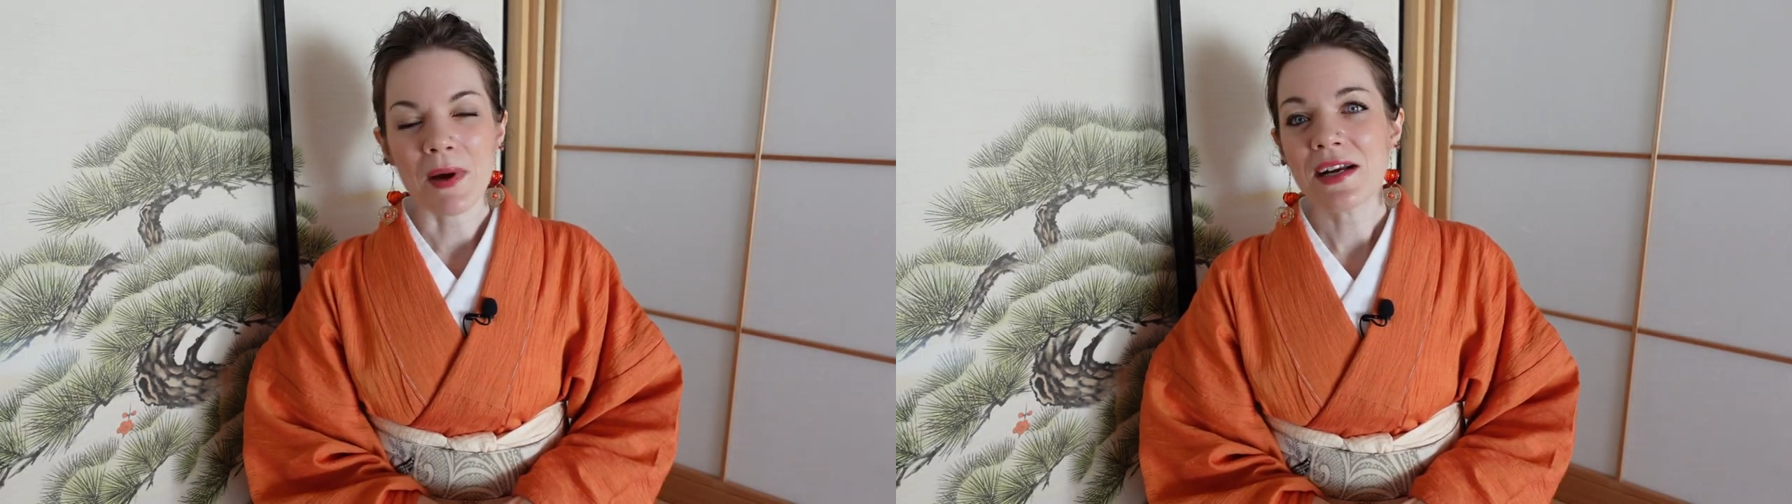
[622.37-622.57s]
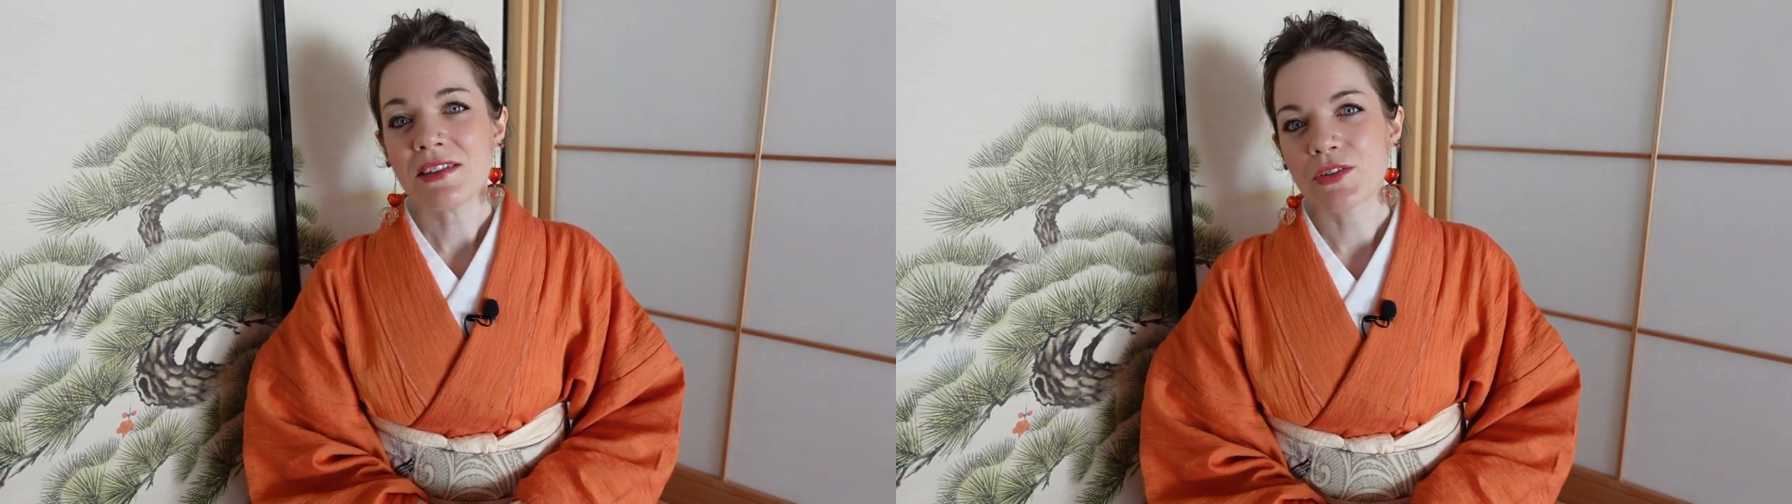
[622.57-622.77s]

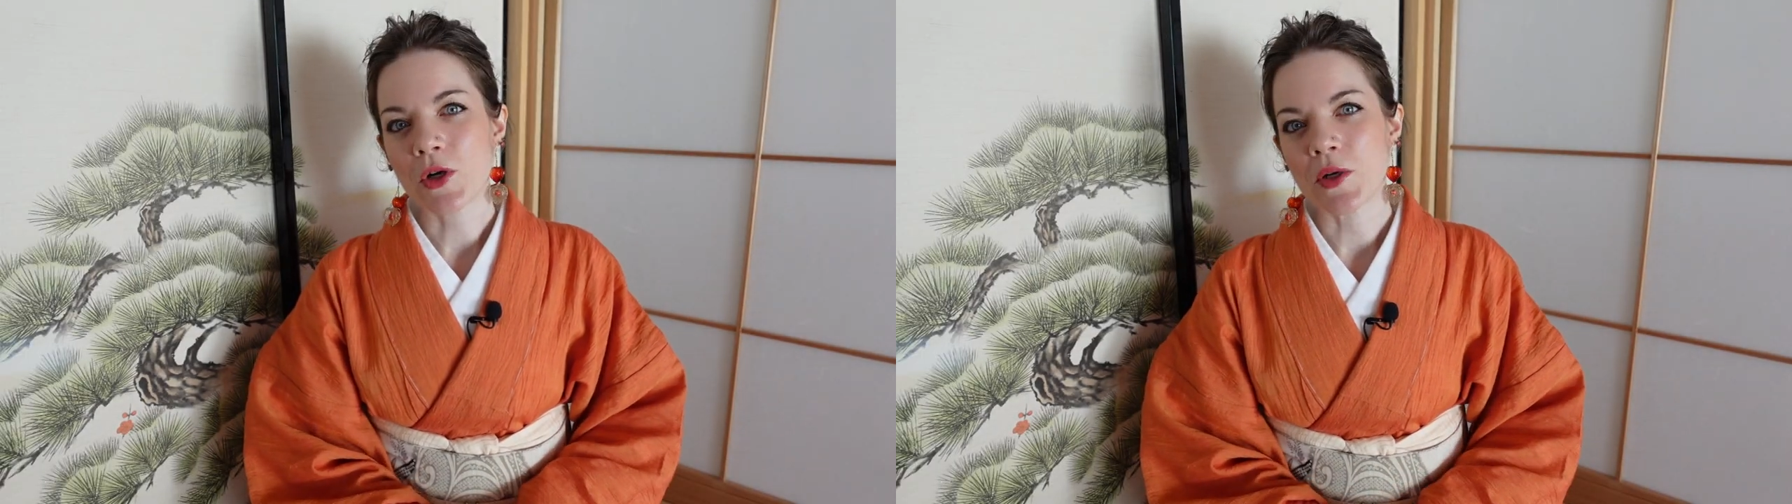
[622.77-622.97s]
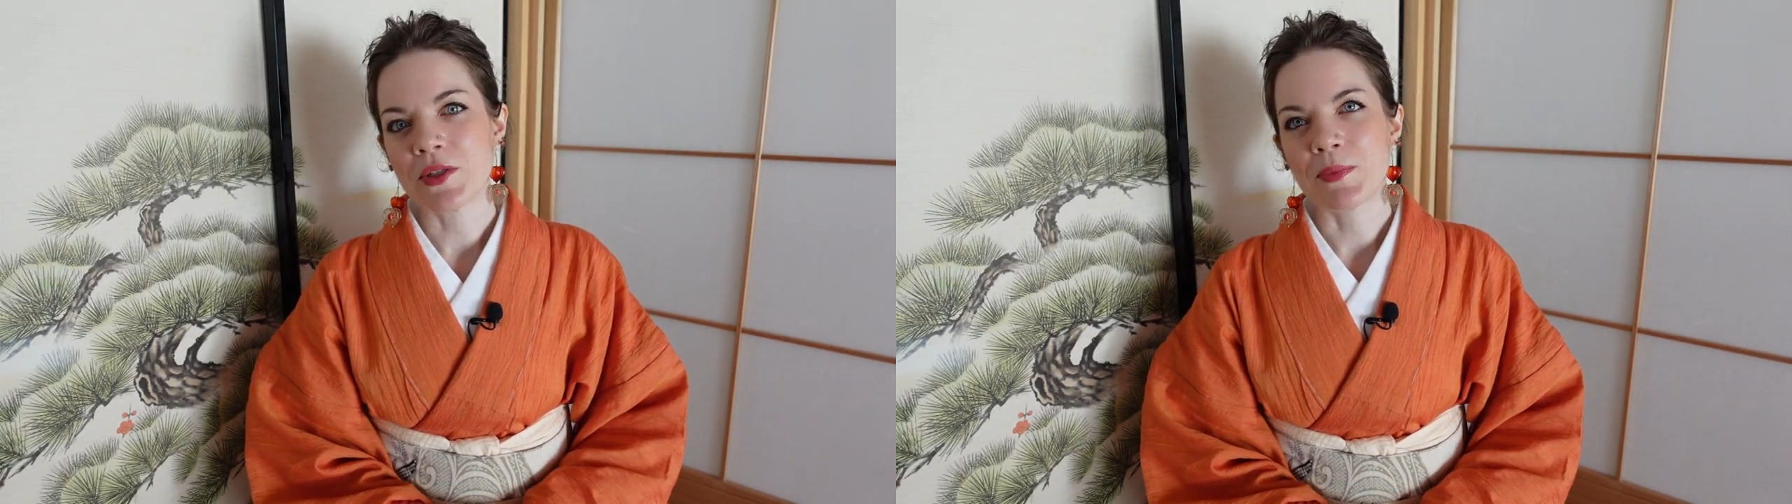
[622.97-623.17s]
My
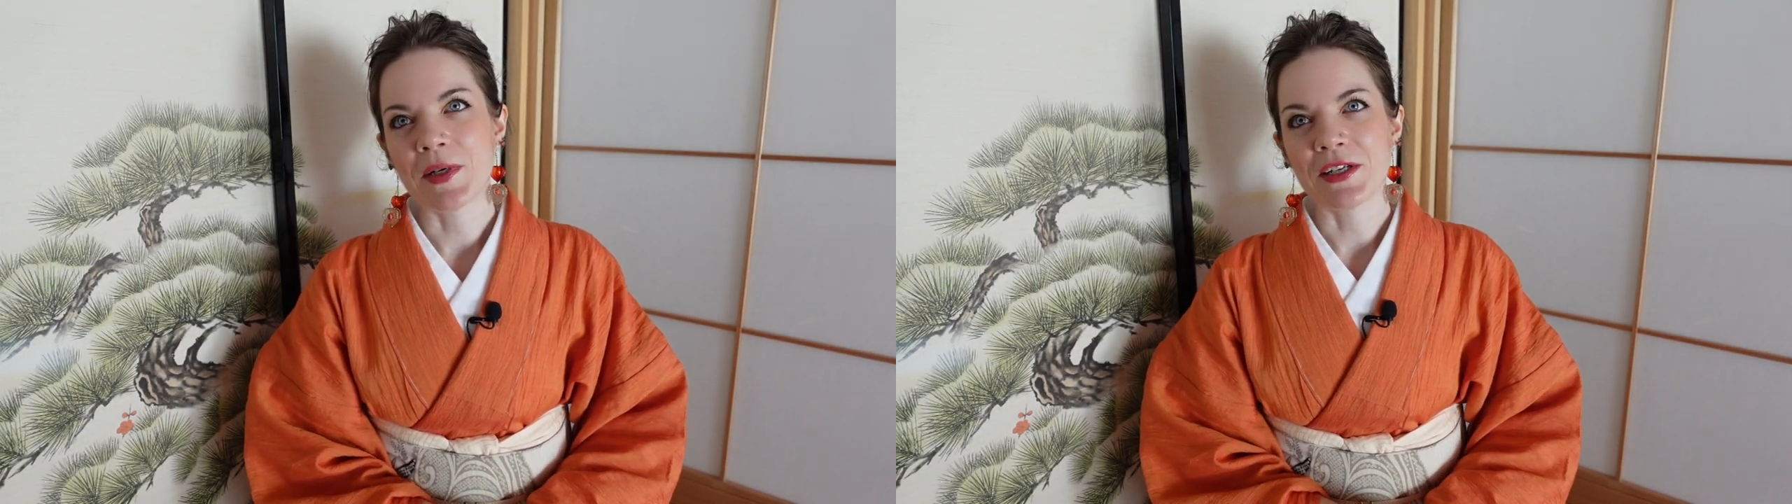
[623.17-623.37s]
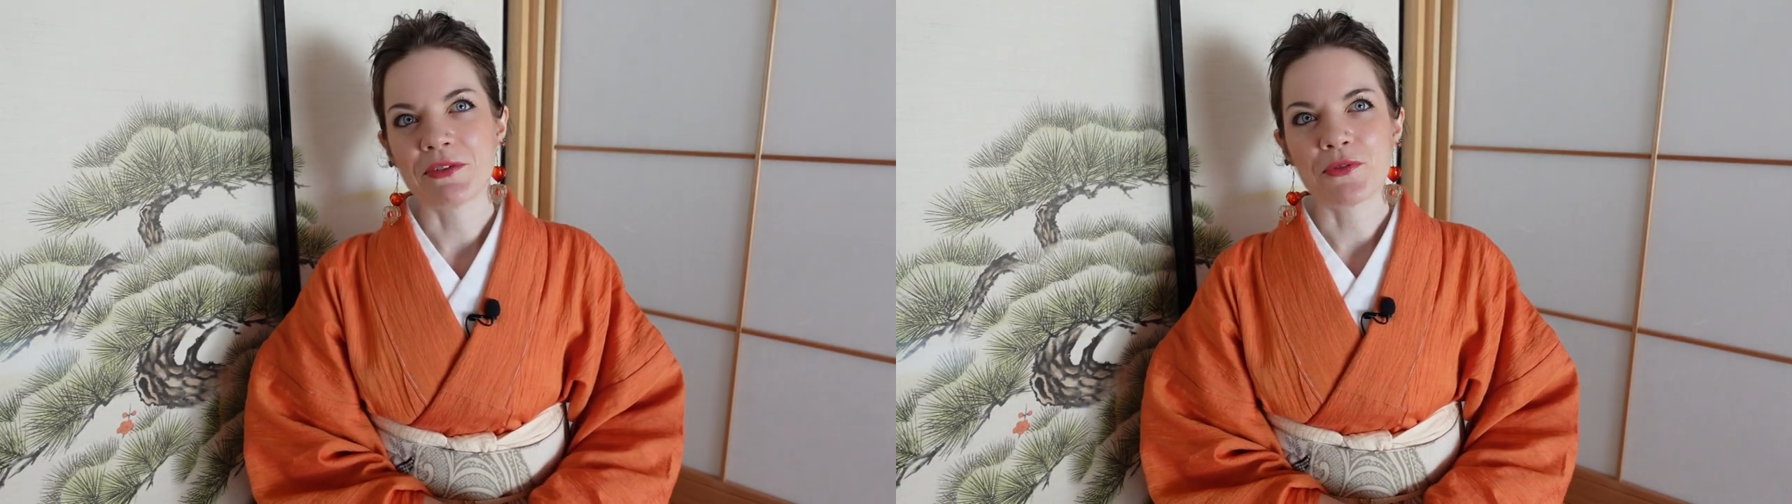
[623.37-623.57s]
story
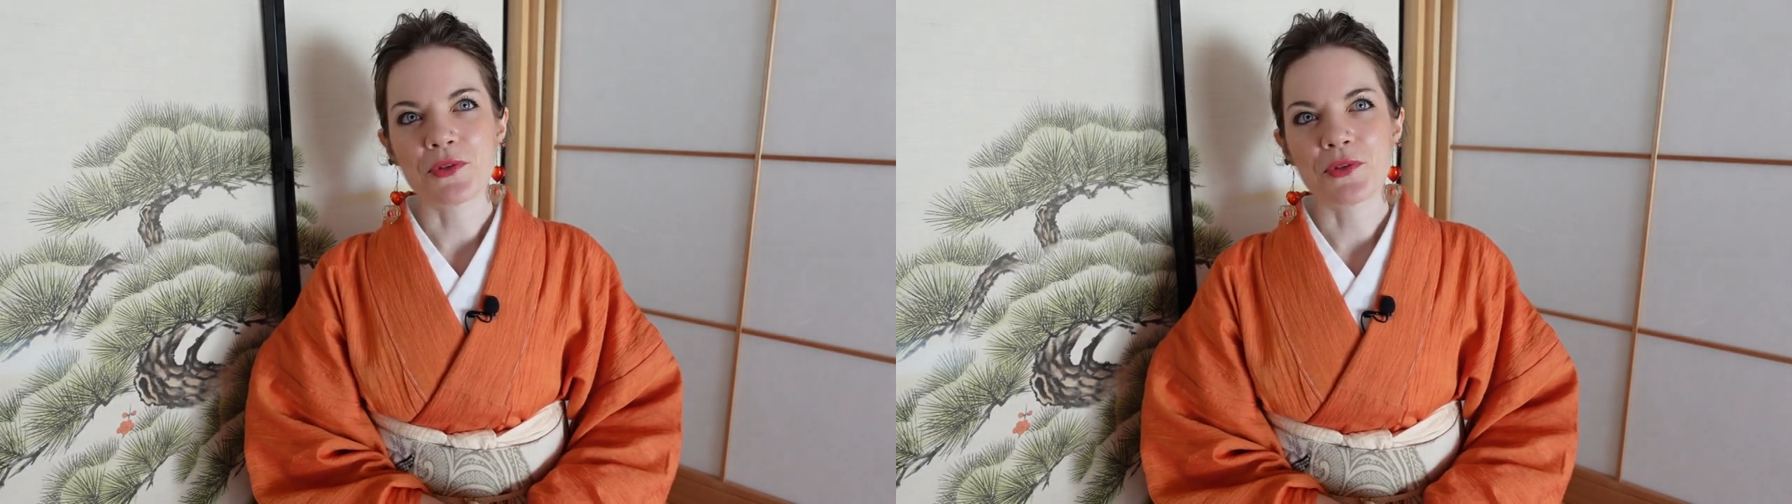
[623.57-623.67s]
with